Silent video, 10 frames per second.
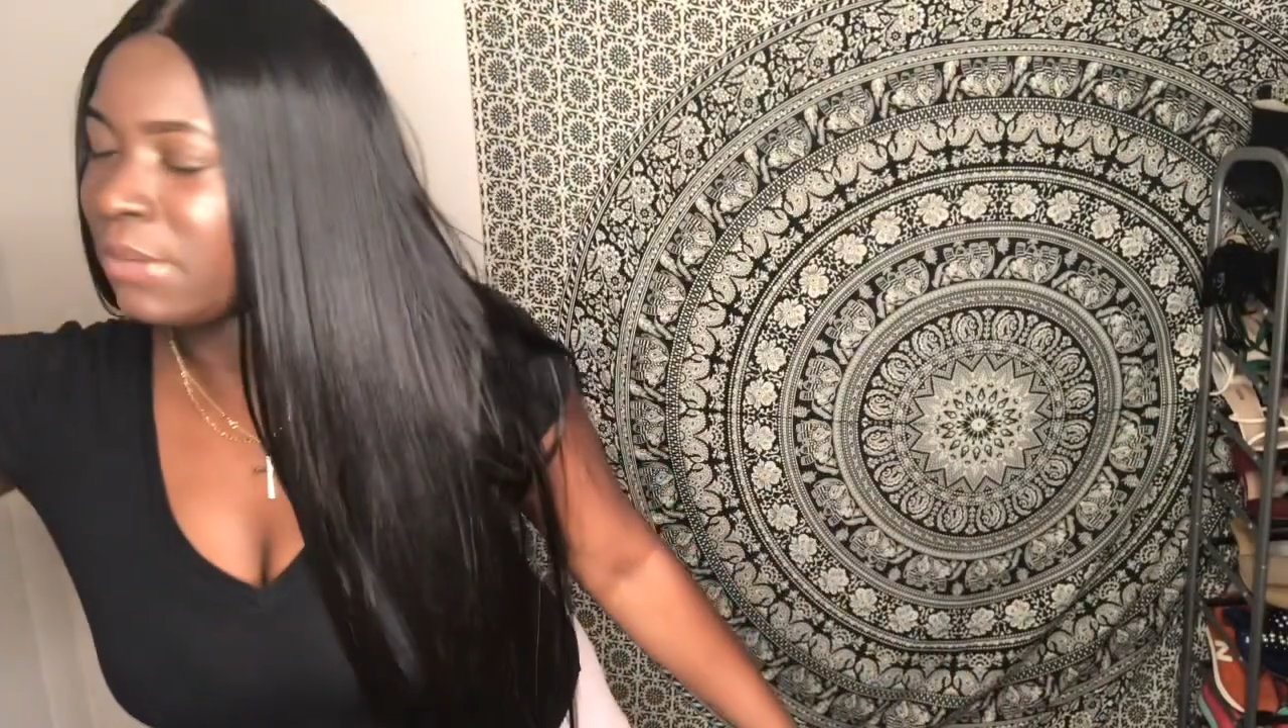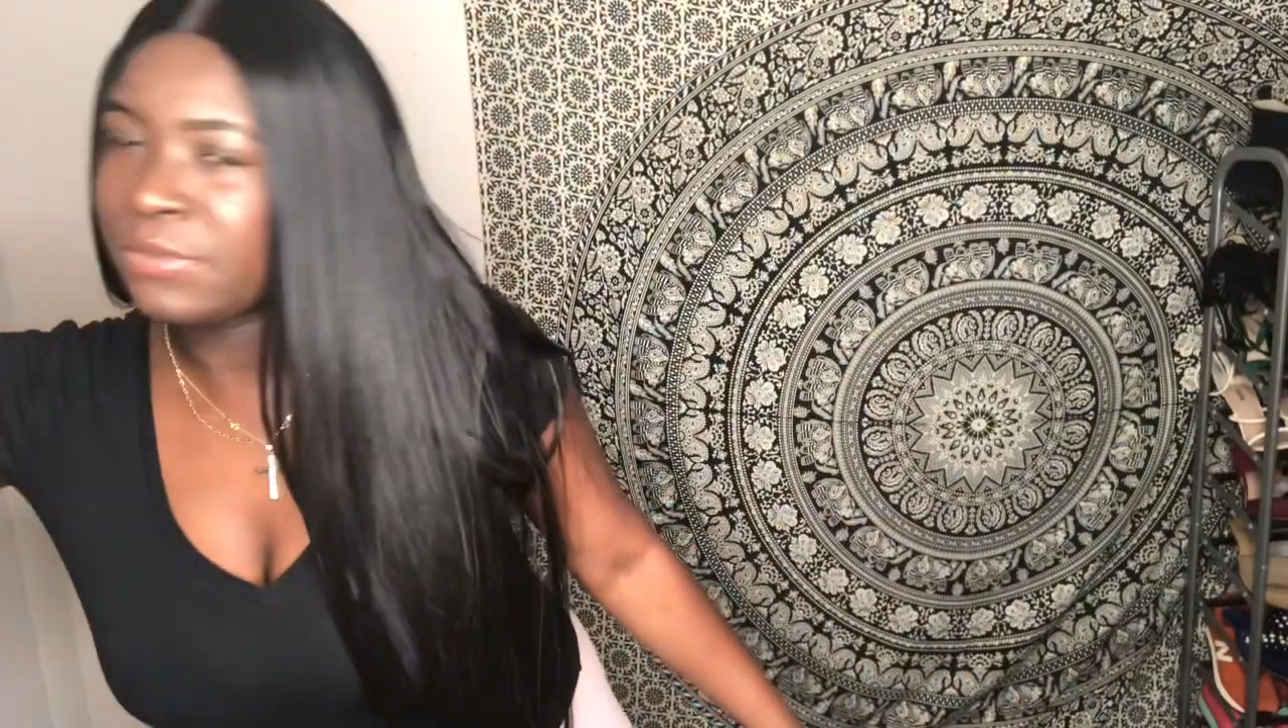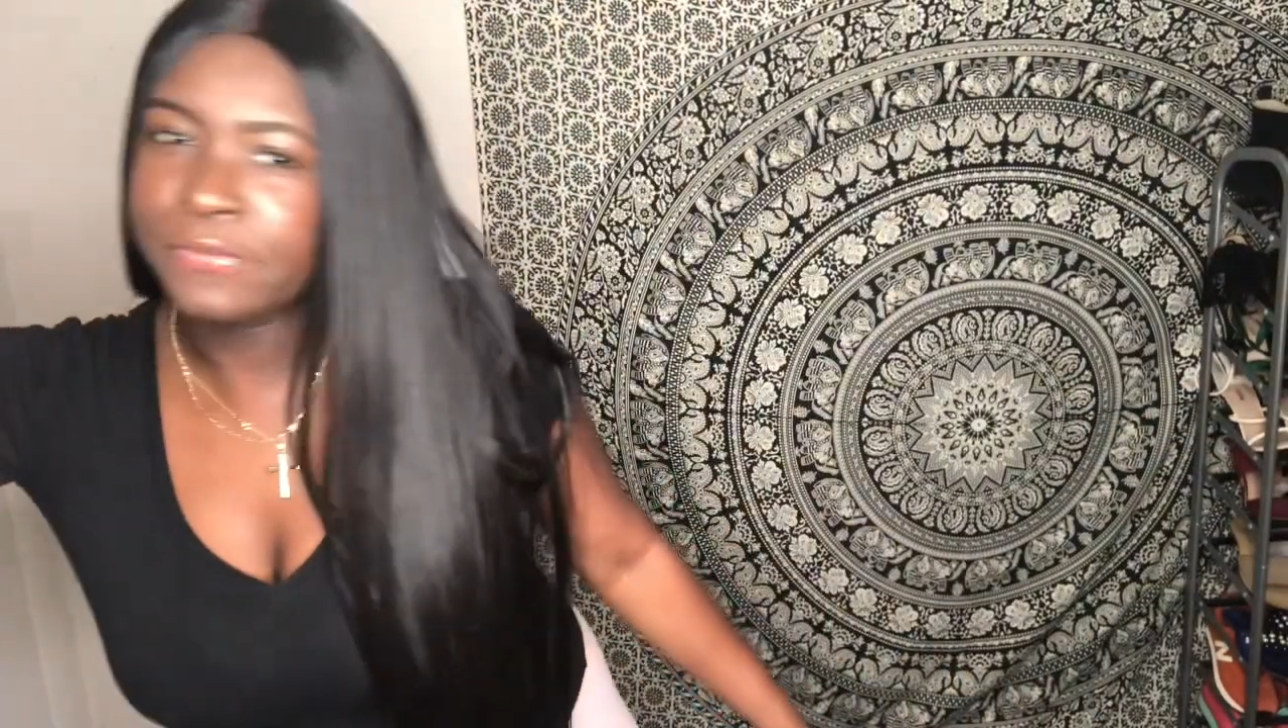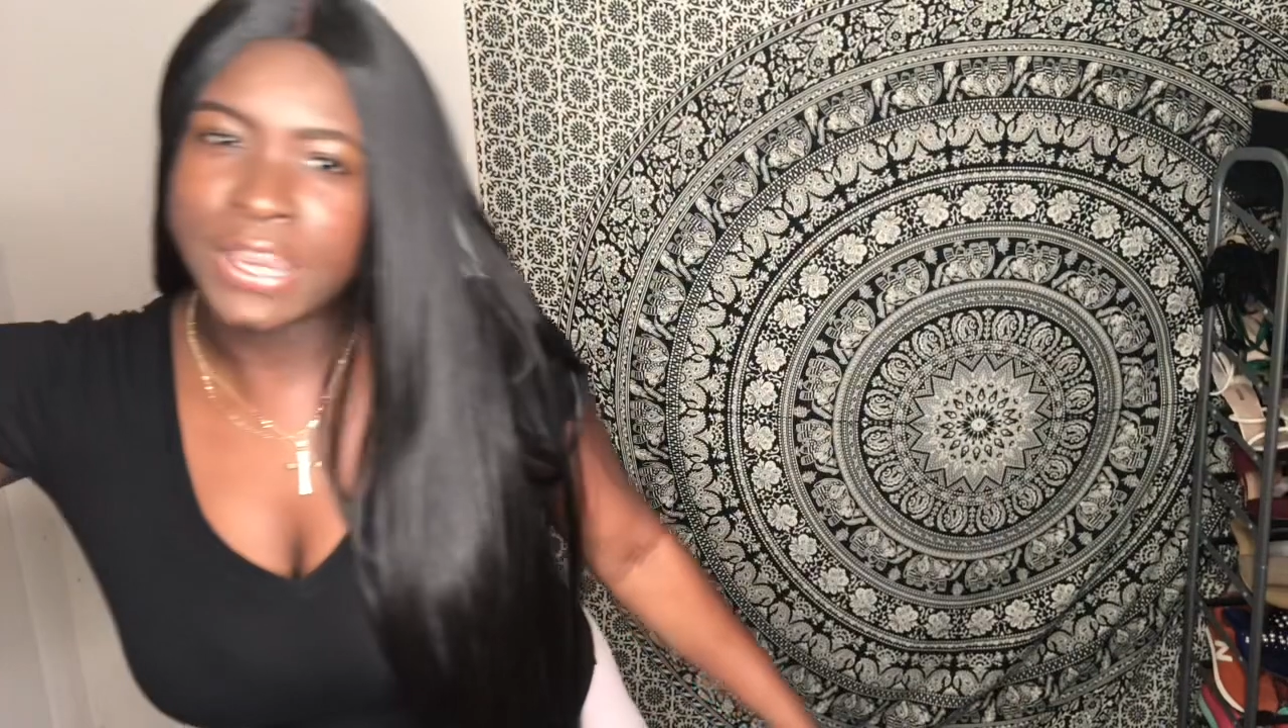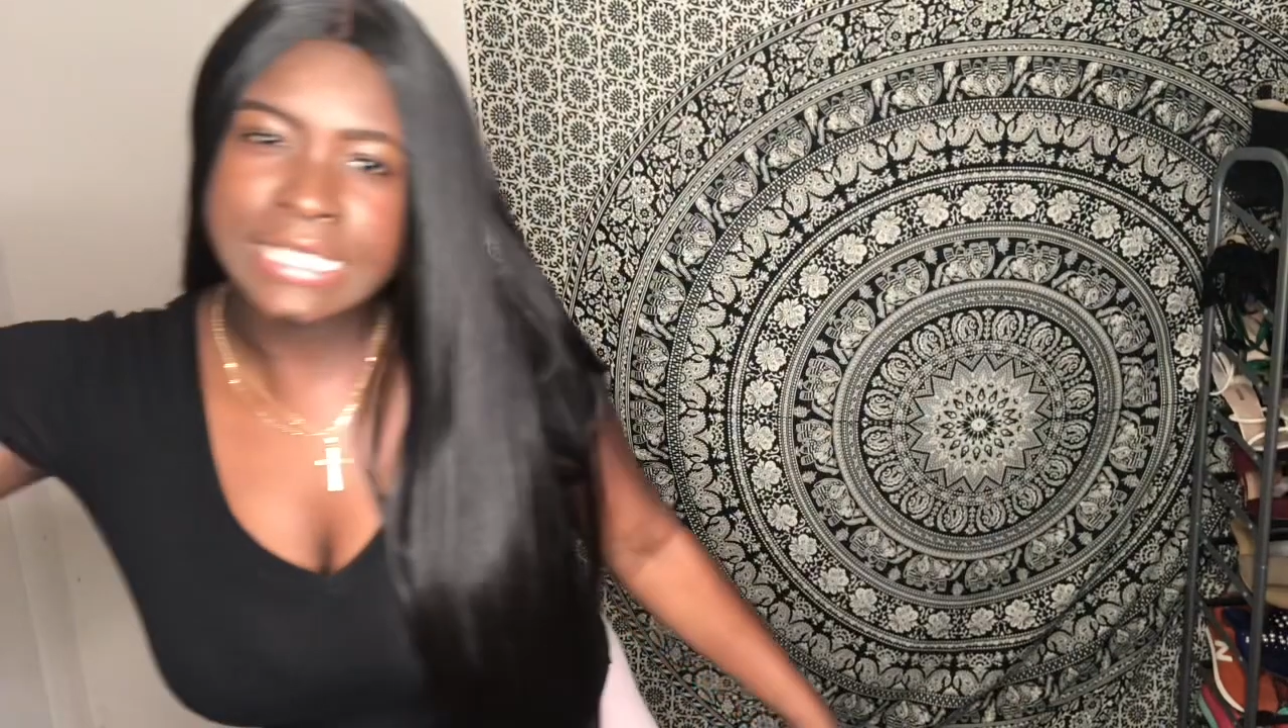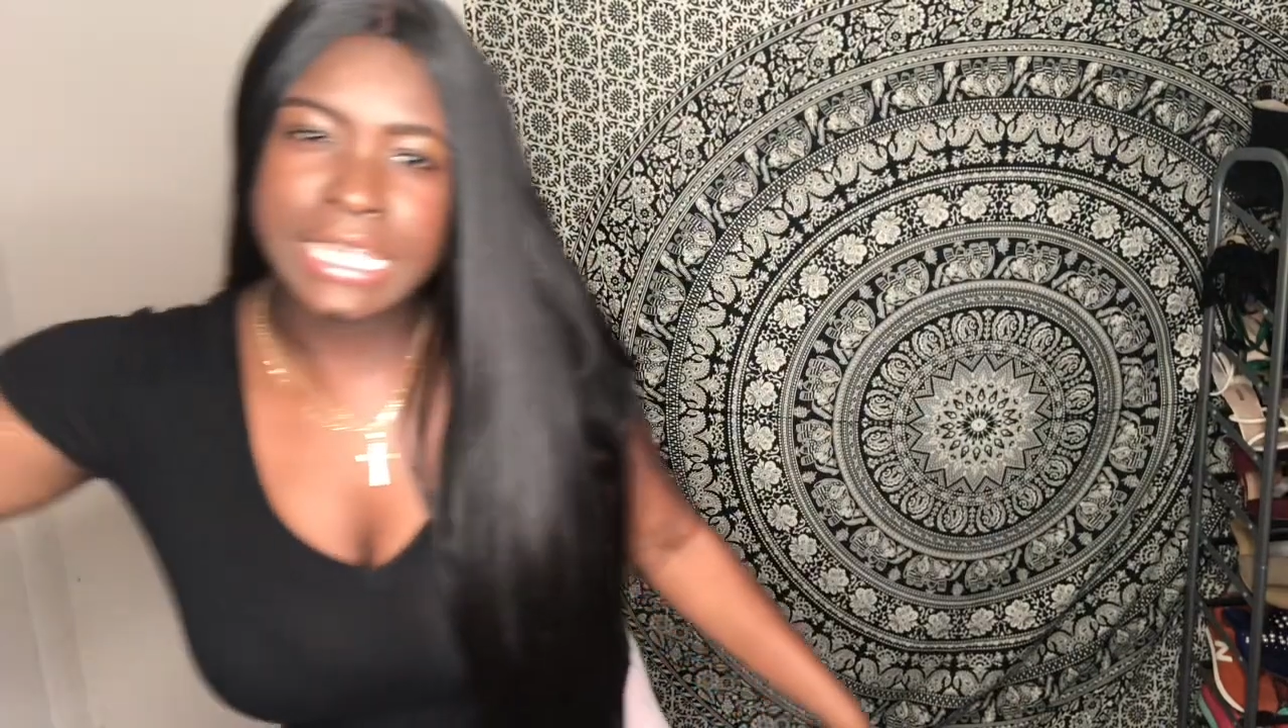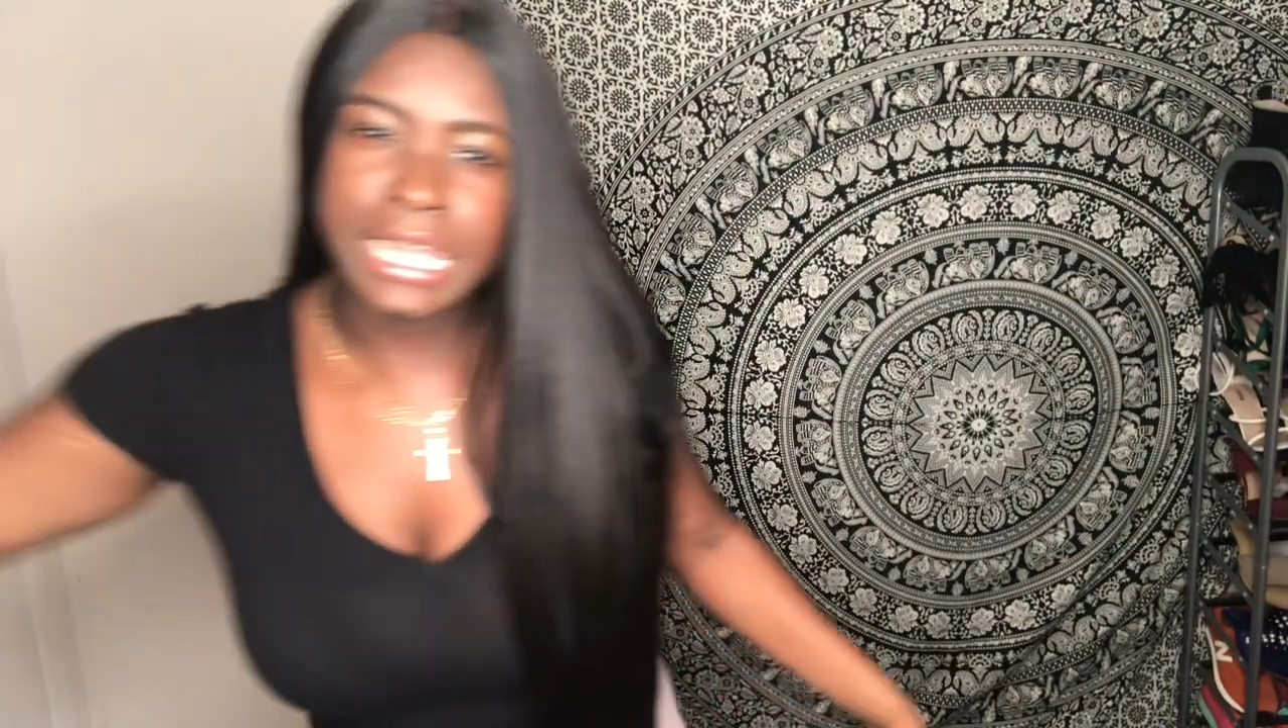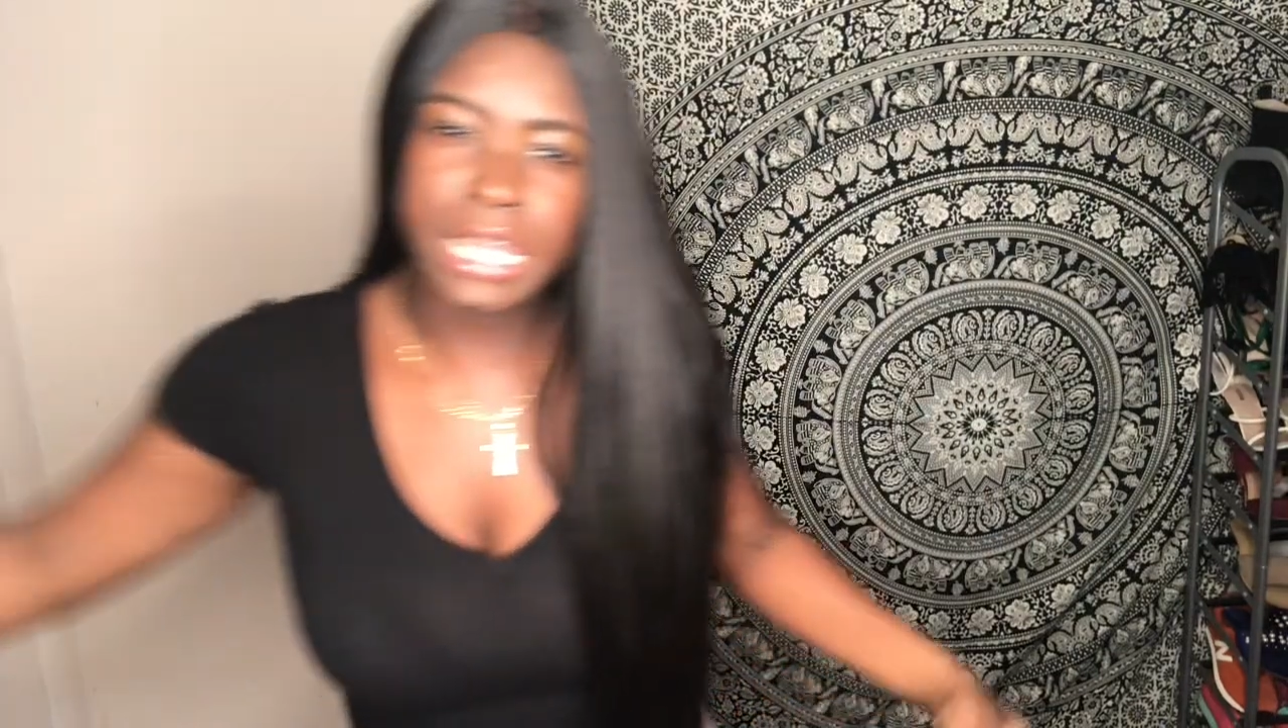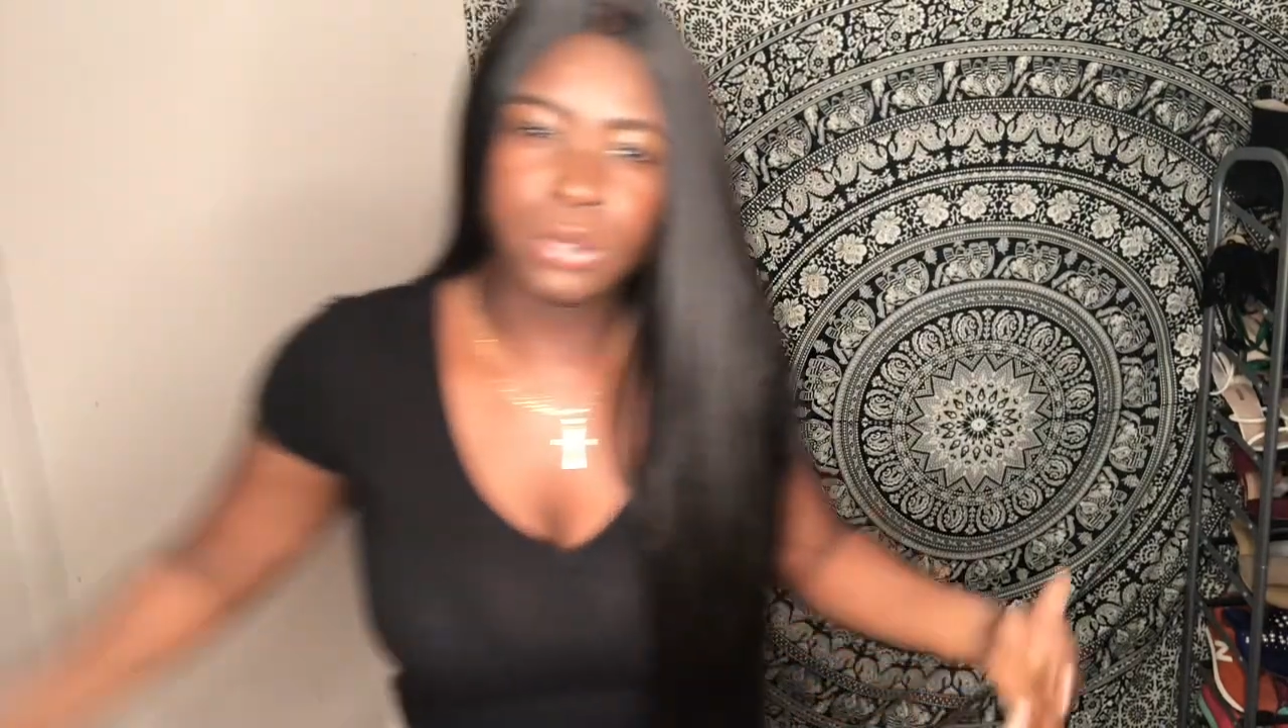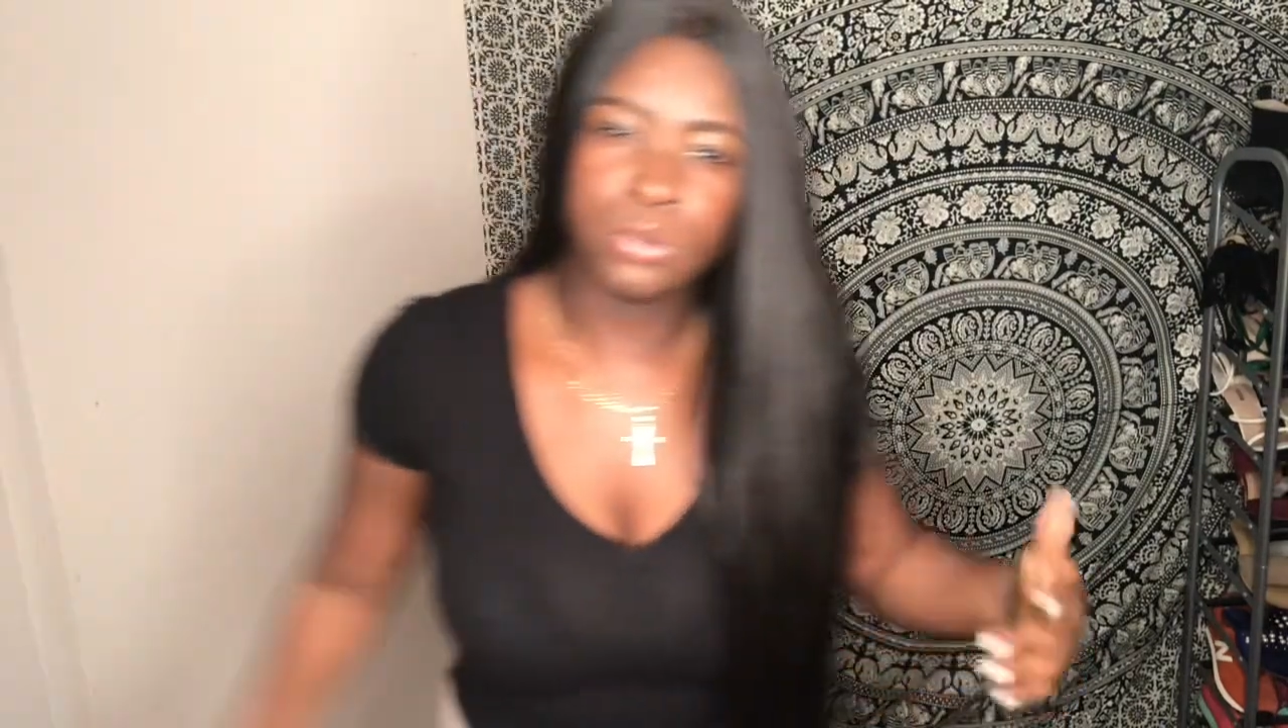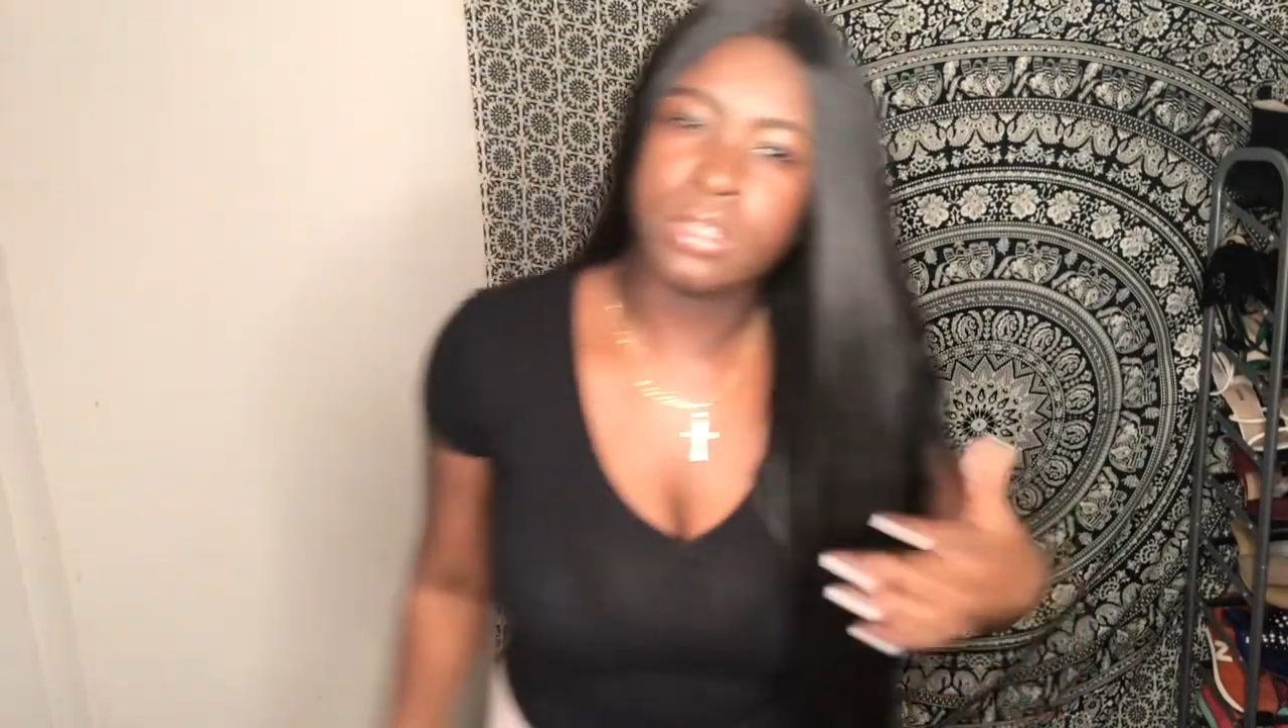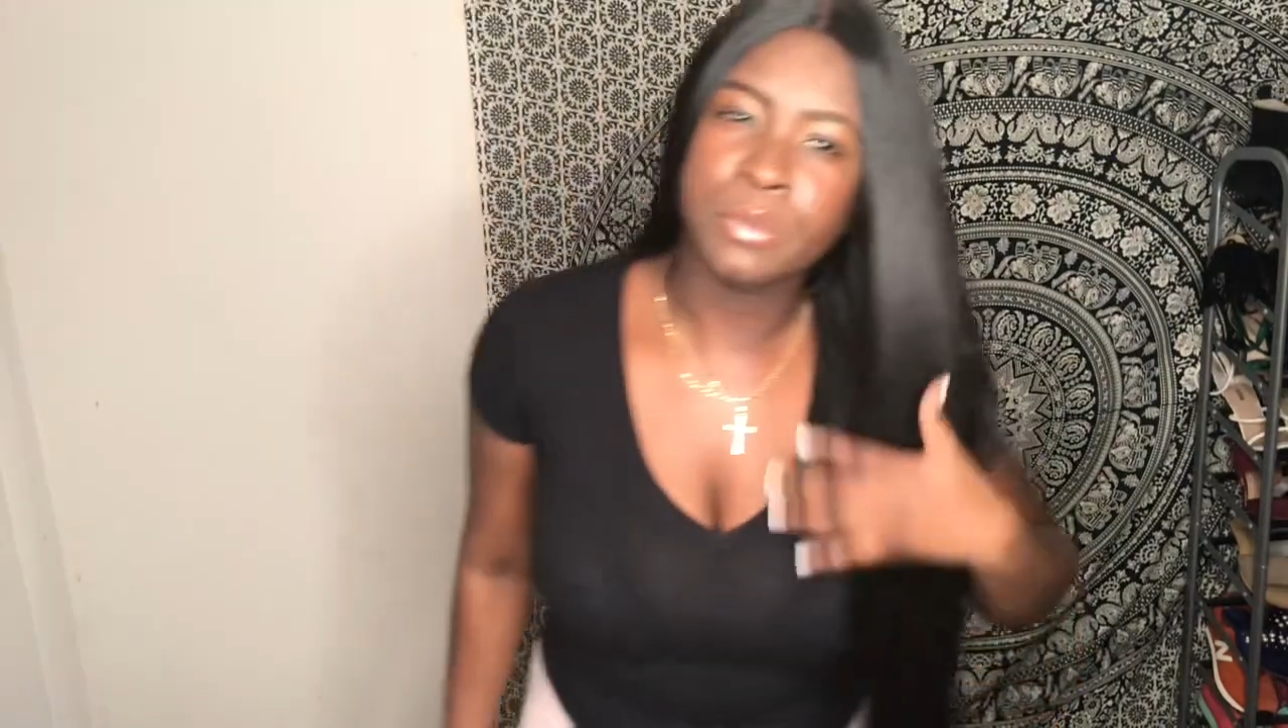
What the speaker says: Before I used to get like a